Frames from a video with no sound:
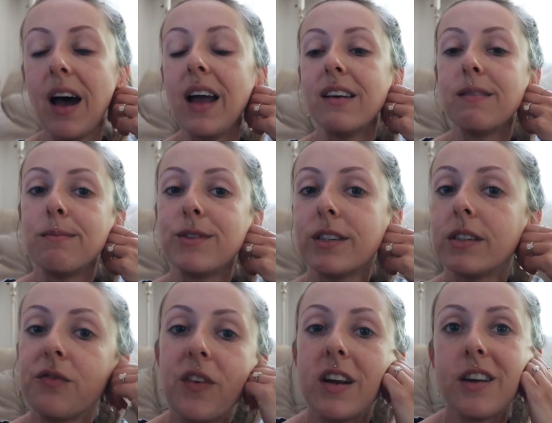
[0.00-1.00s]
I am
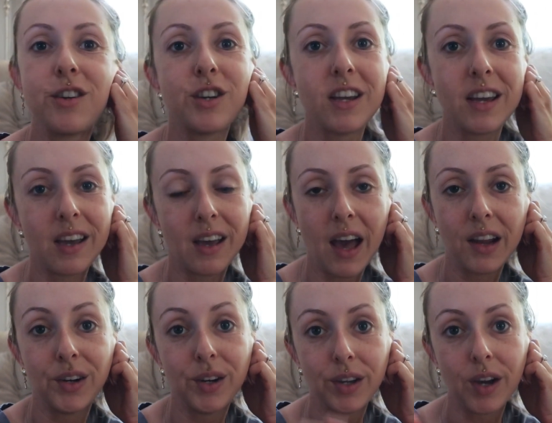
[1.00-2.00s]
just finishing
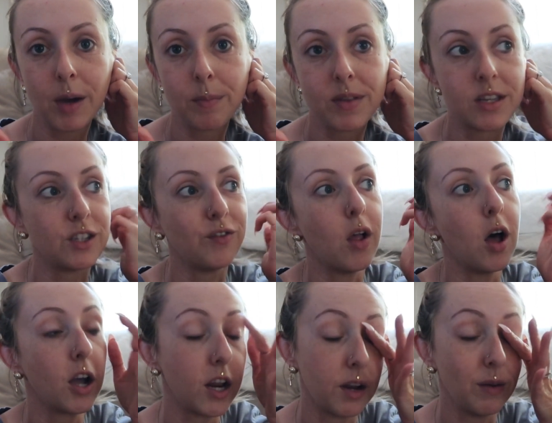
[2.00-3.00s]
editing up this
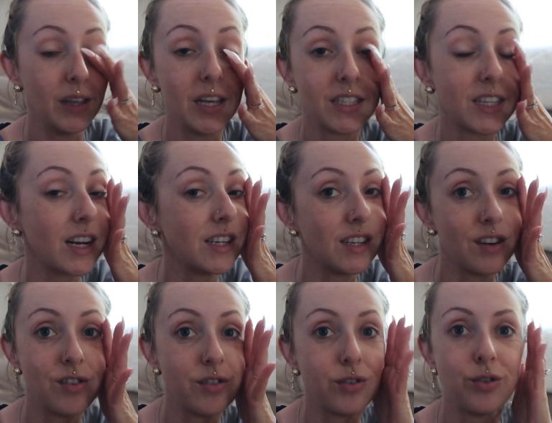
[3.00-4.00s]
vlog and I realized that I
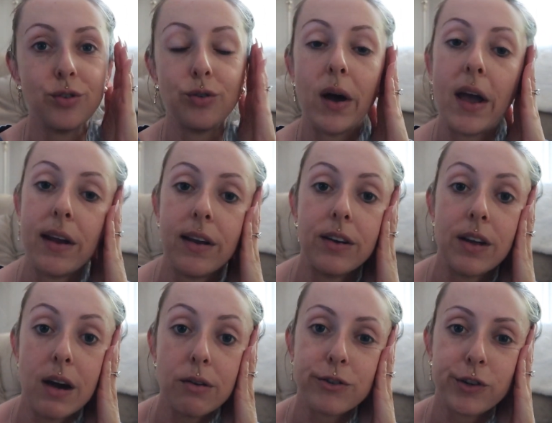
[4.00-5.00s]
didn't do an
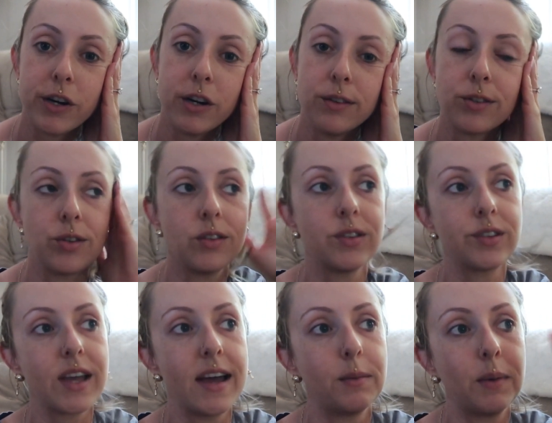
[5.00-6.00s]
outro, so this is
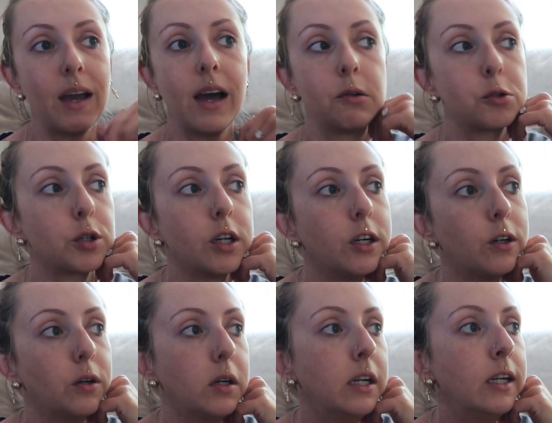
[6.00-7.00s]
kind of my
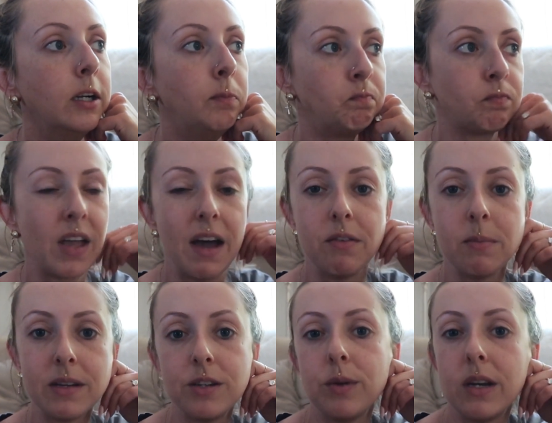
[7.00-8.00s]
outro. Haven't
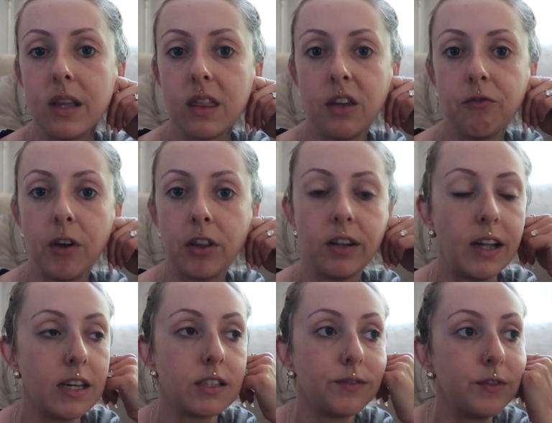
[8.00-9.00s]
been doing anything fun the
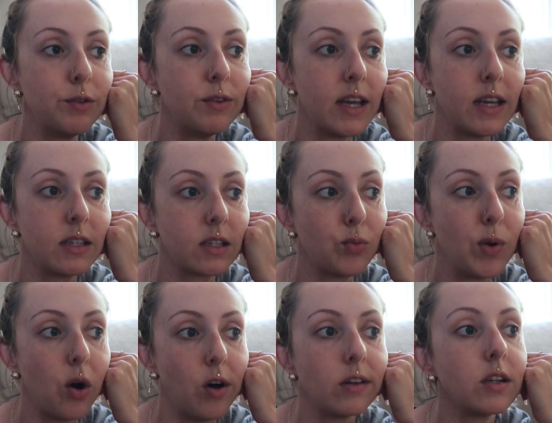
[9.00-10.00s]
last few days. To
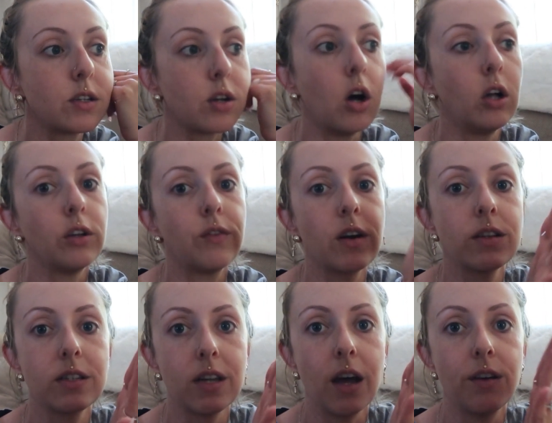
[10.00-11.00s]
be honest, all of our
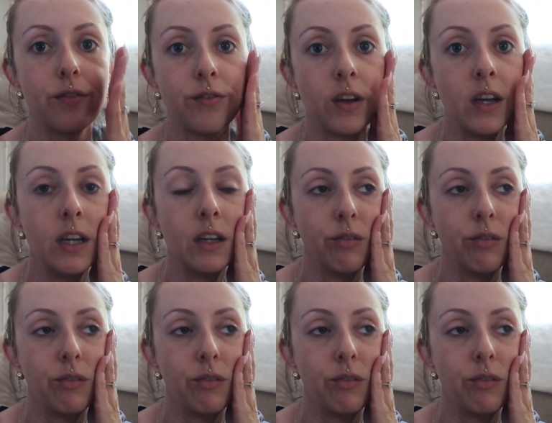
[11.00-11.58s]
stuff,